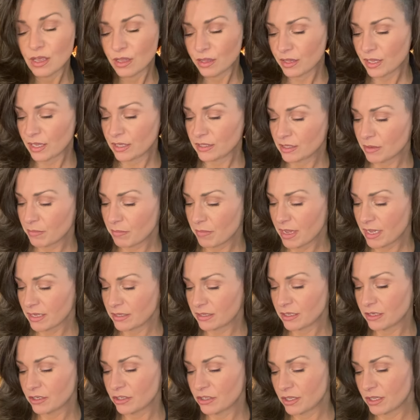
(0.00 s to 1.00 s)
That's a
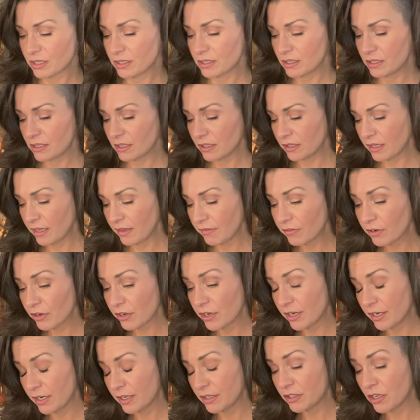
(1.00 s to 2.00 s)
message that's delivered
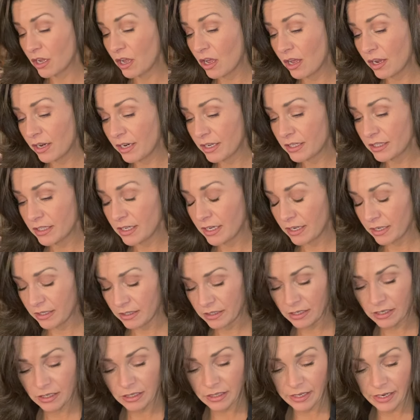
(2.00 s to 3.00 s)
and it's honest and
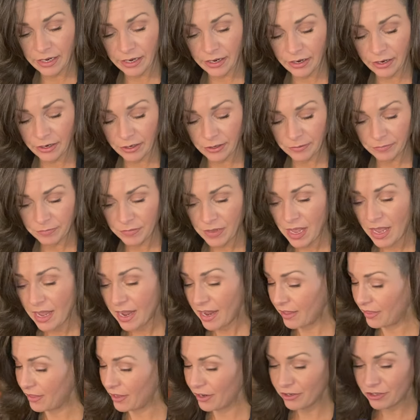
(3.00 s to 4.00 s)
it's clear.
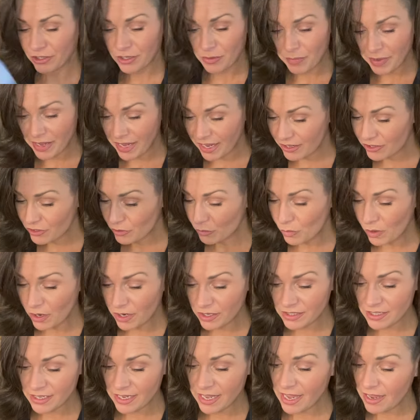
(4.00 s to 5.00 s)
And there's the Page of
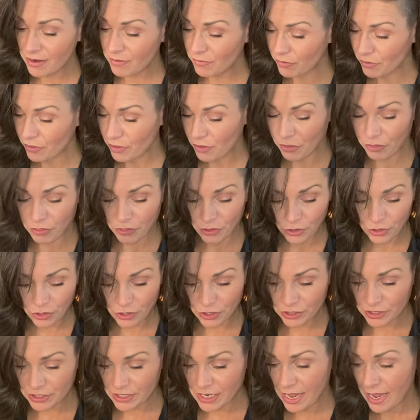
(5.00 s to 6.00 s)
Wands again for the
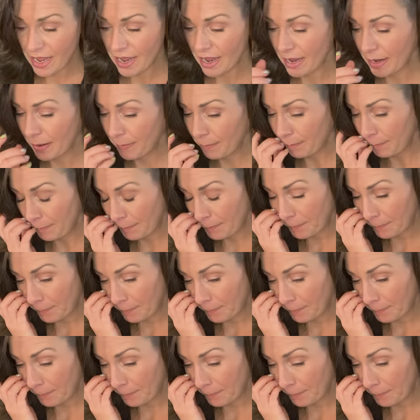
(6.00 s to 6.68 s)
third time.